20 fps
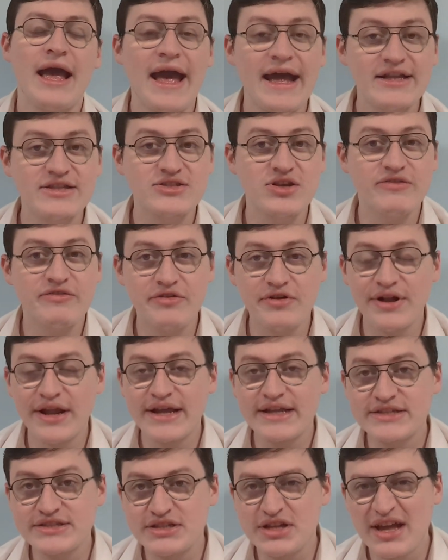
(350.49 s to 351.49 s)
And so for the
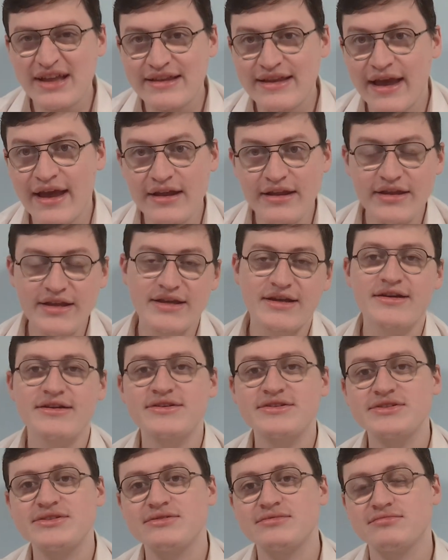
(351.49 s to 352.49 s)
next 10
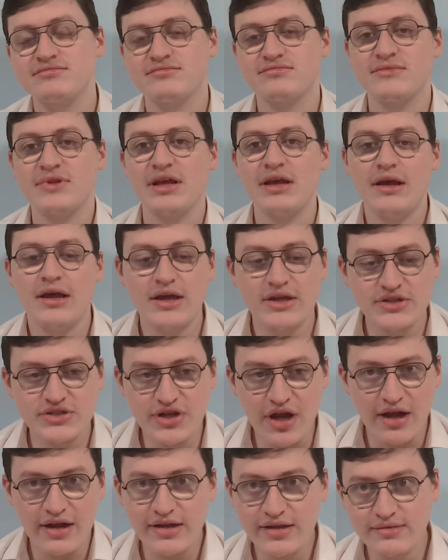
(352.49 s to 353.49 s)
years,
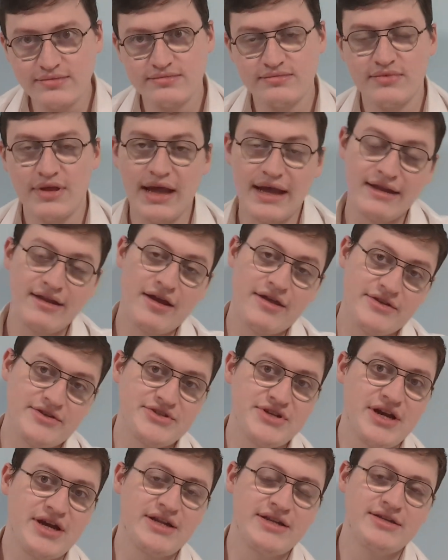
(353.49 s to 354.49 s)
Johnny and the other
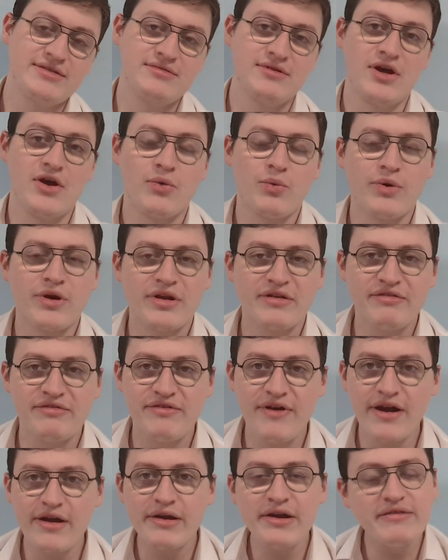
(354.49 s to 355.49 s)
Johnny worked
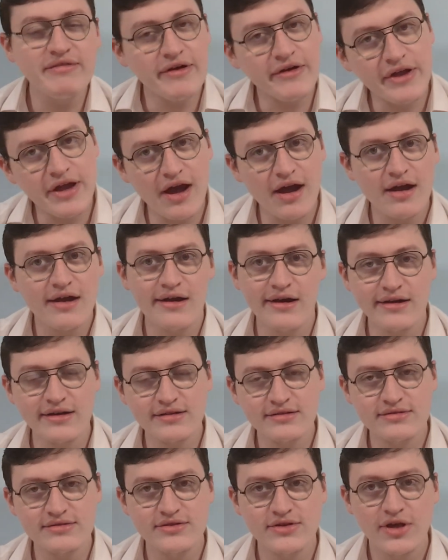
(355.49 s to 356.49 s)
very, very hard
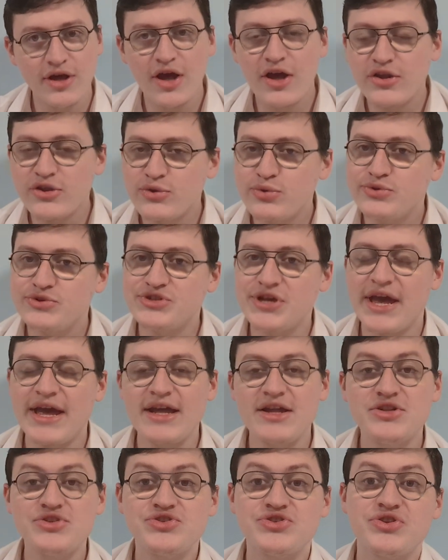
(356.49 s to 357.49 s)
to
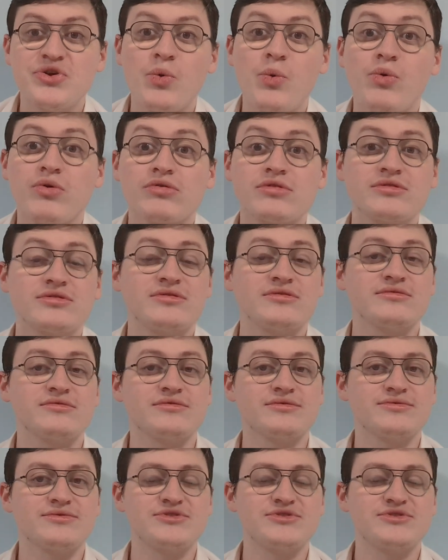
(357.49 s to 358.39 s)
change the world.